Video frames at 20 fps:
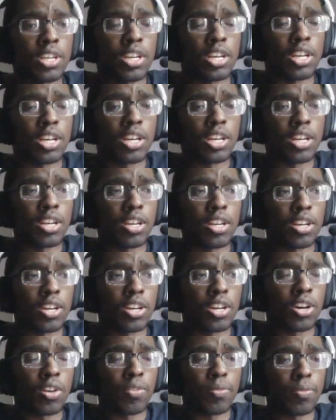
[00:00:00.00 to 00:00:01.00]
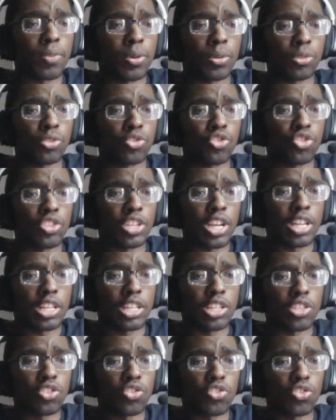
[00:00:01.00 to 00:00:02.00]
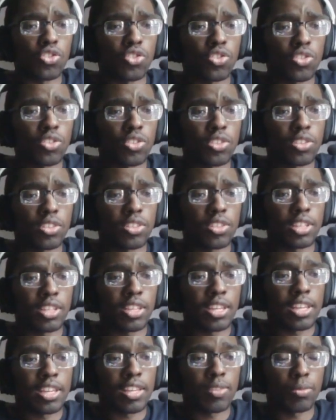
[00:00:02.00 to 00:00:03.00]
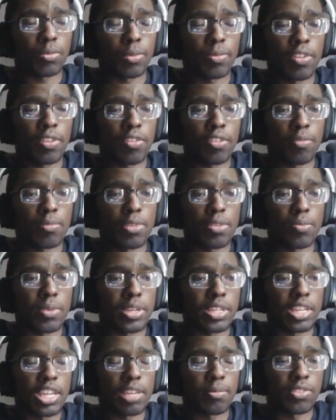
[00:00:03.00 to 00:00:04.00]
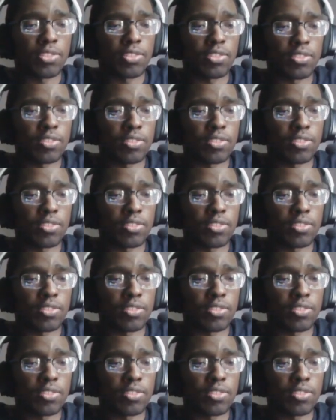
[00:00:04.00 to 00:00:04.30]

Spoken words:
Off-Road Challenge. That's one of my favorite Midway games.